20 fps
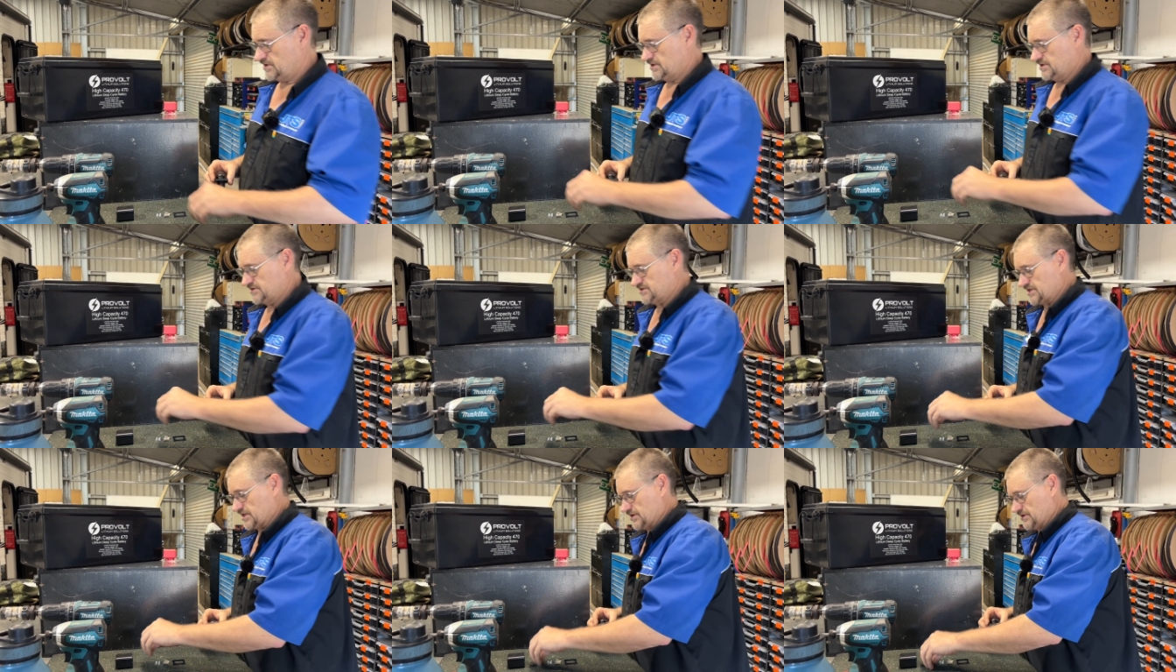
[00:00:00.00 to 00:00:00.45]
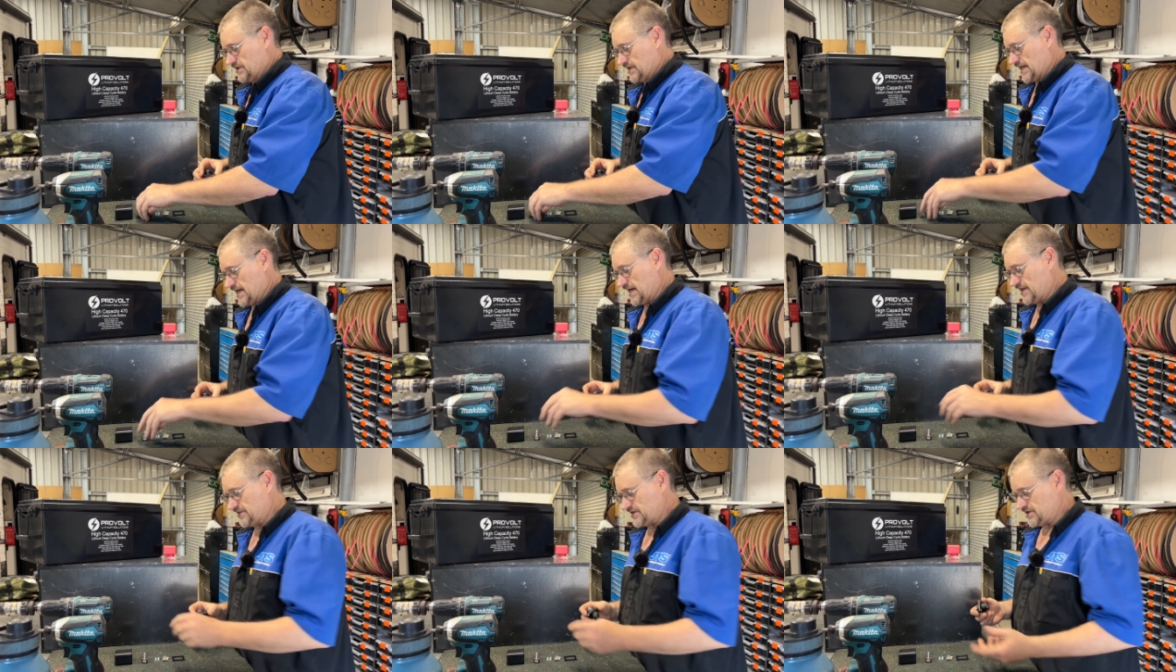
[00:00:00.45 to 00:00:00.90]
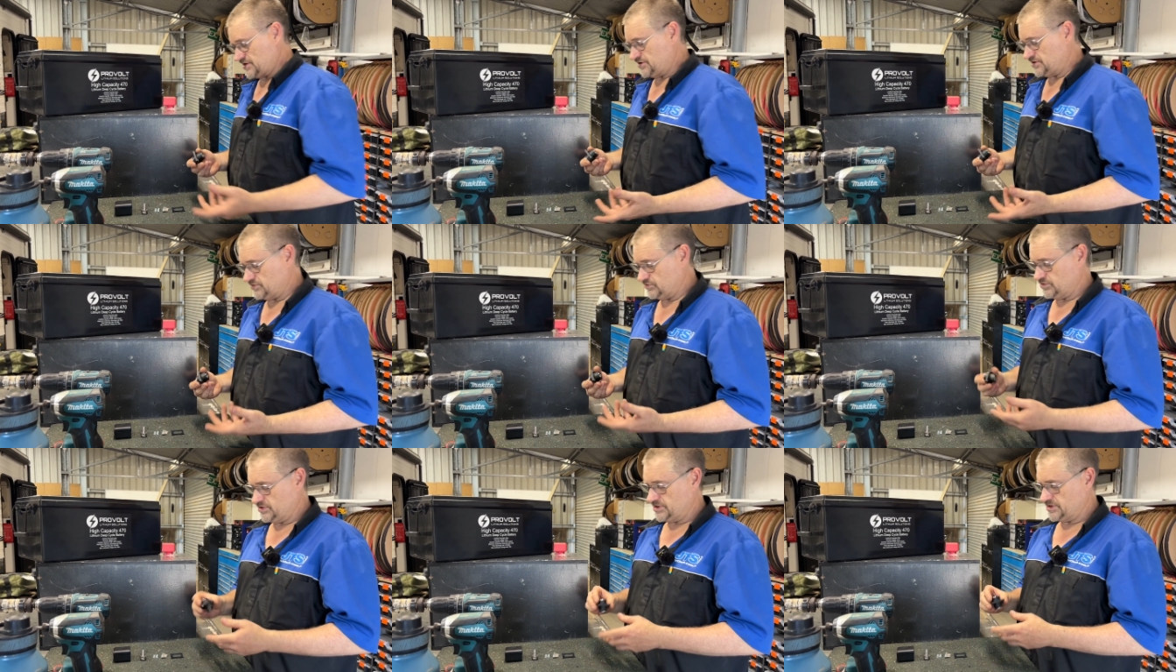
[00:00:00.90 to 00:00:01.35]
So how the
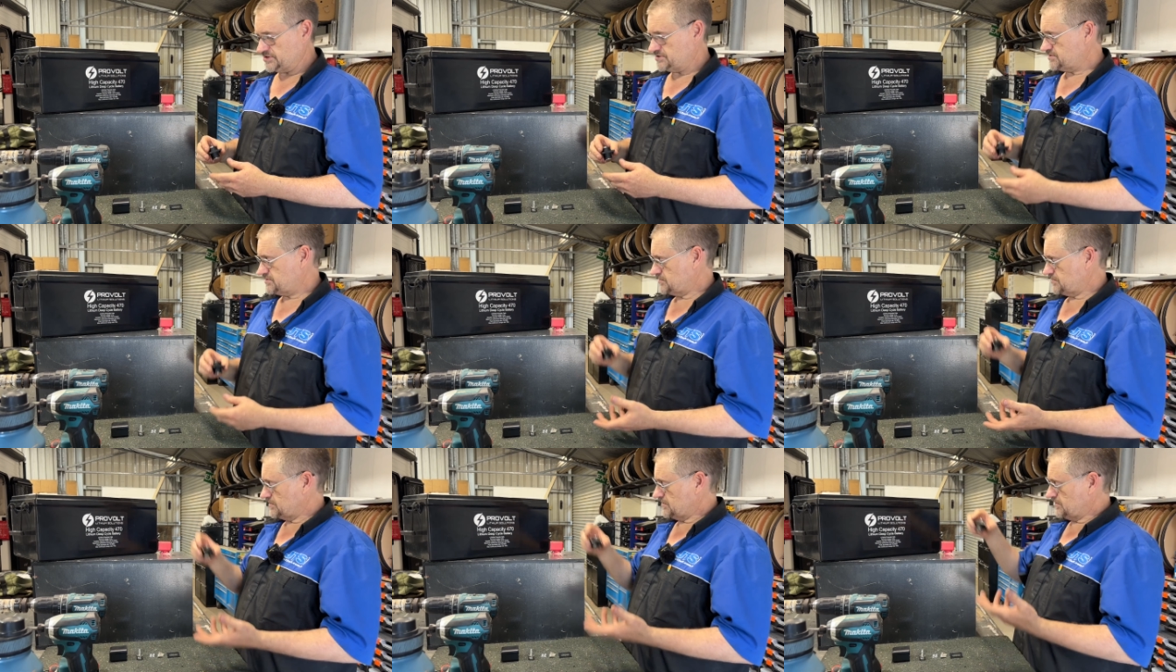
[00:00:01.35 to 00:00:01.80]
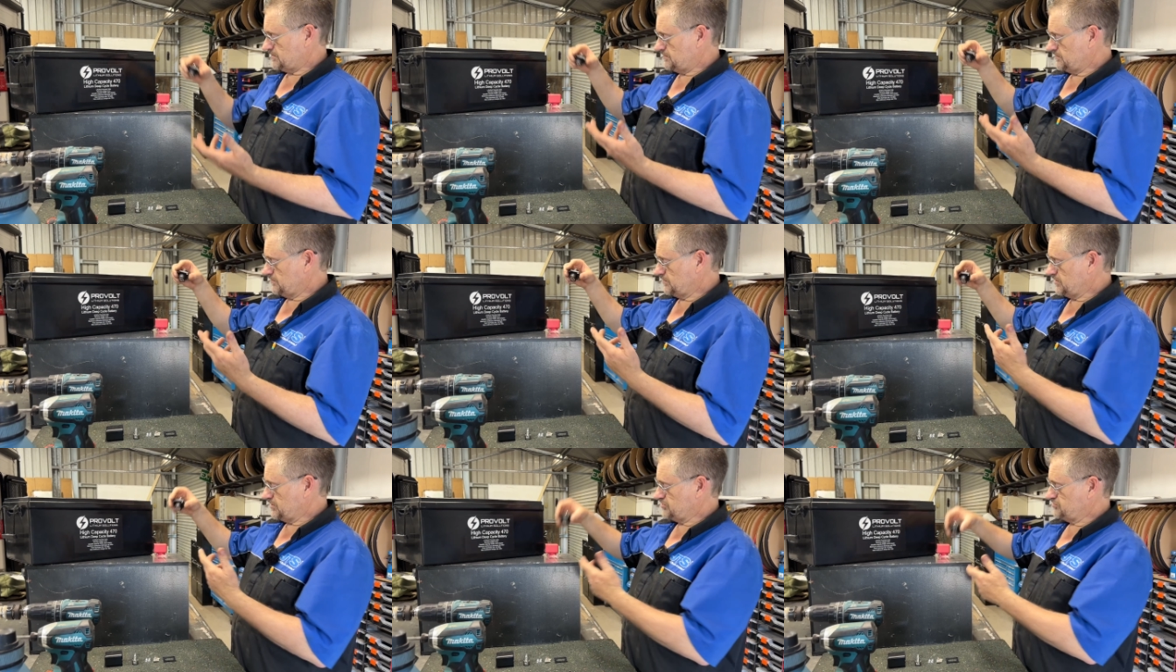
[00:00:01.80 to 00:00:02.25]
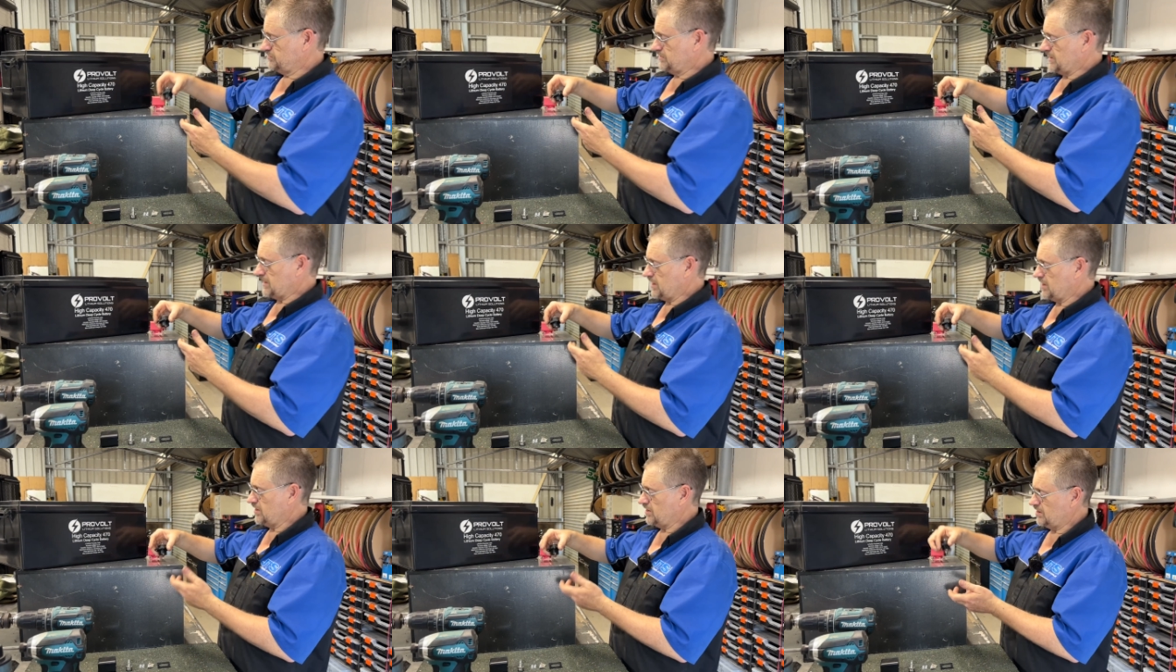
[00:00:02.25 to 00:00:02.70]
unit works, you drill a
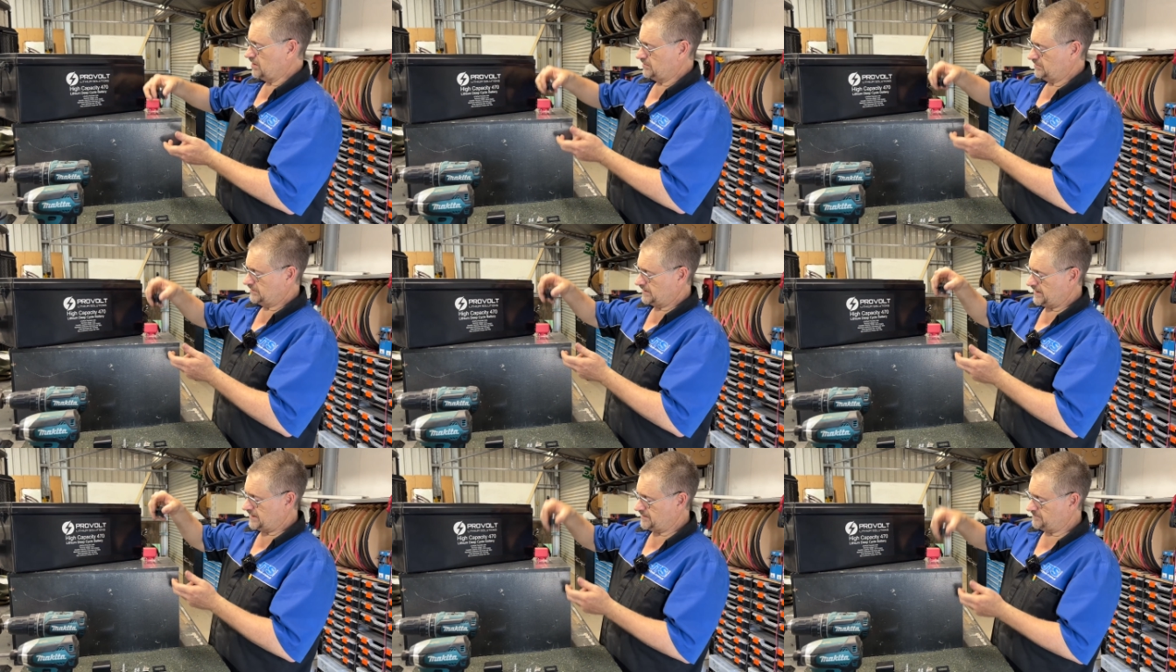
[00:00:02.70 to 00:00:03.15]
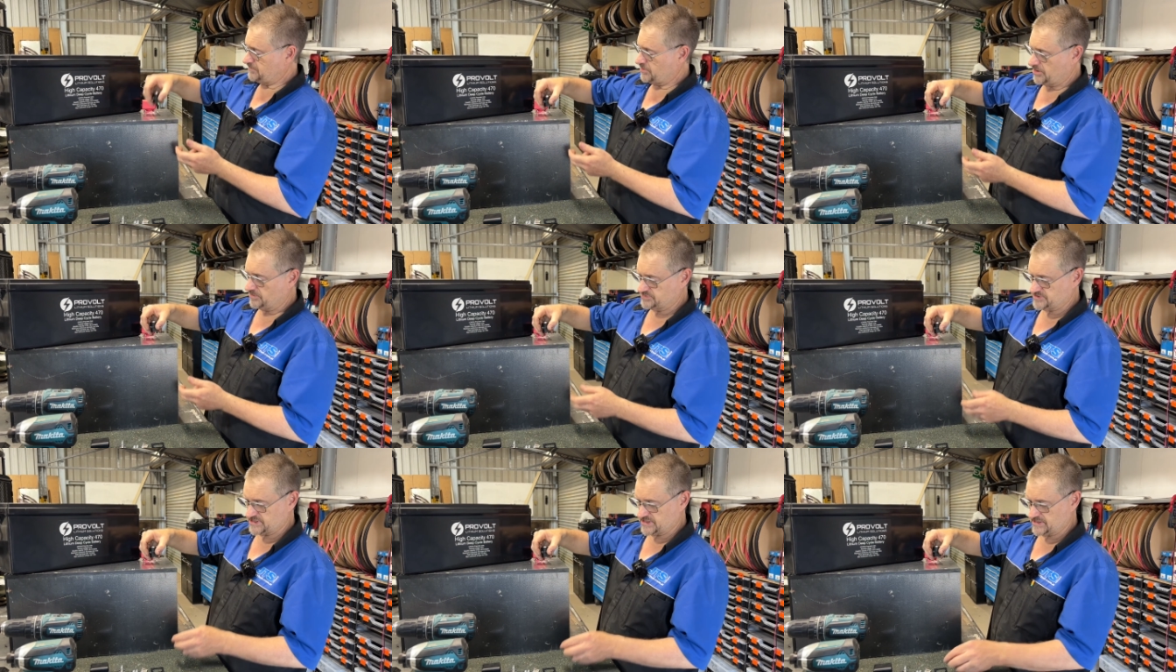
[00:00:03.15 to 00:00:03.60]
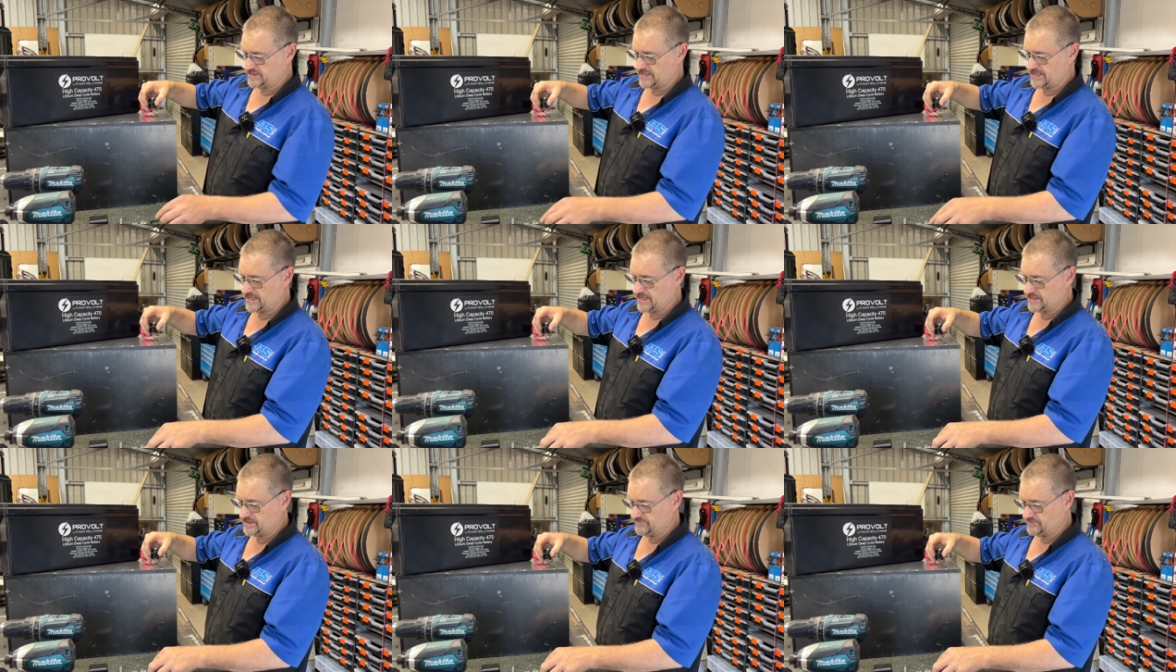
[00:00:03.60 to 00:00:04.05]
hole, it pops in
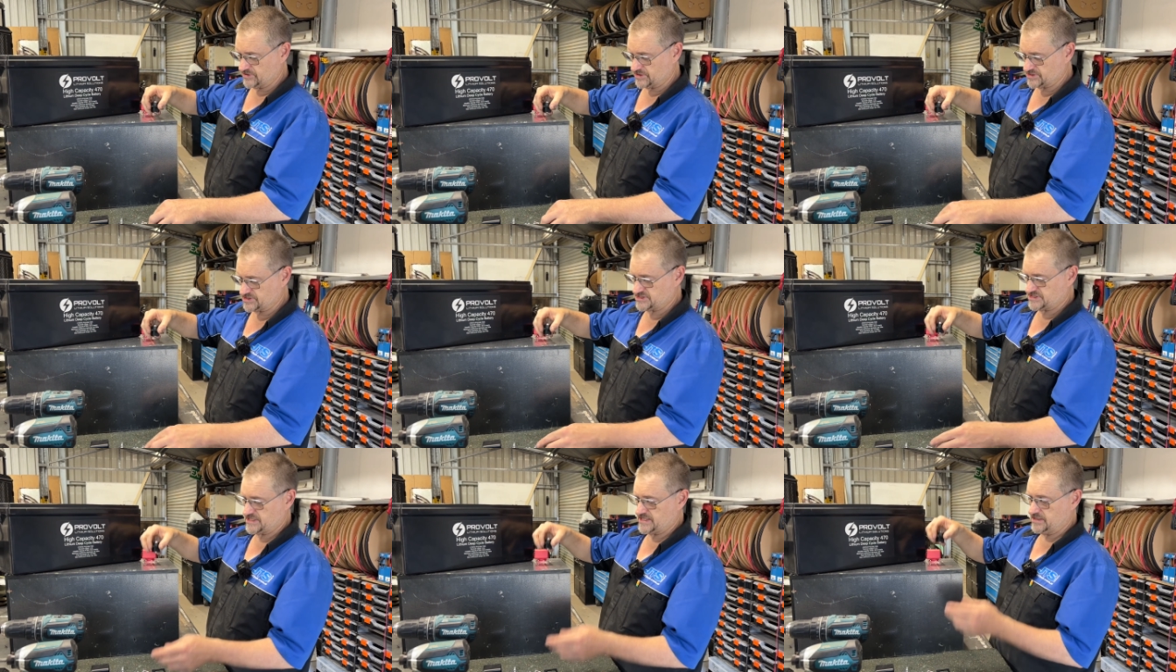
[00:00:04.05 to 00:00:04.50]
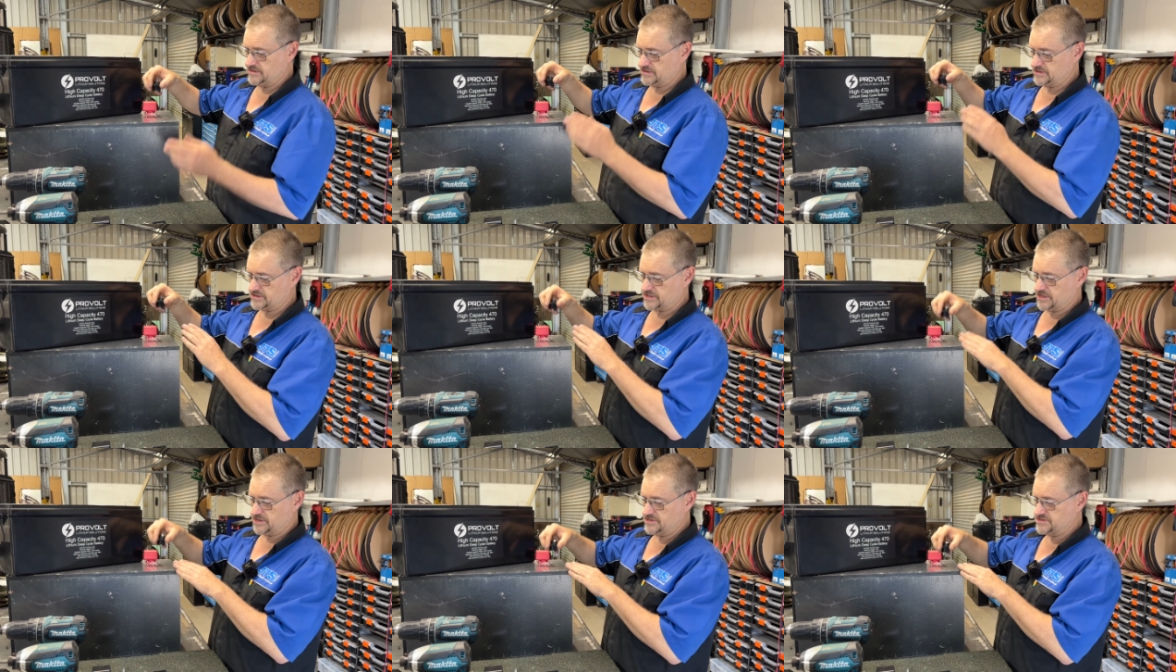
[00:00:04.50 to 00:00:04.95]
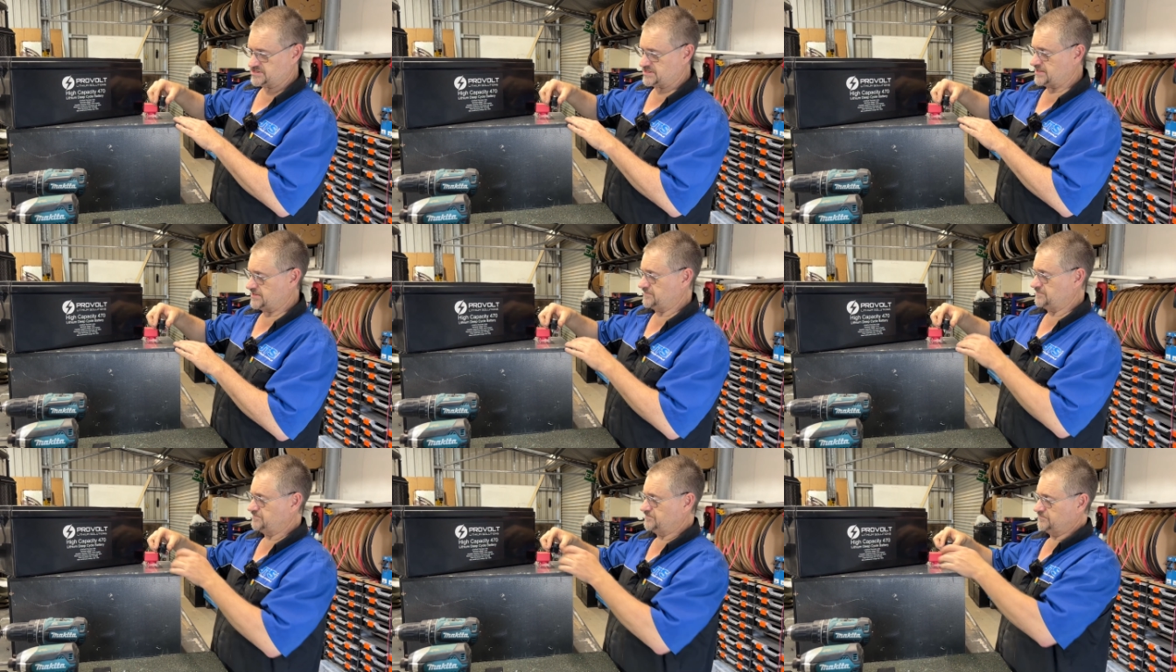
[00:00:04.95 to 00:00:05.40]
there, you've got a seal that goes in,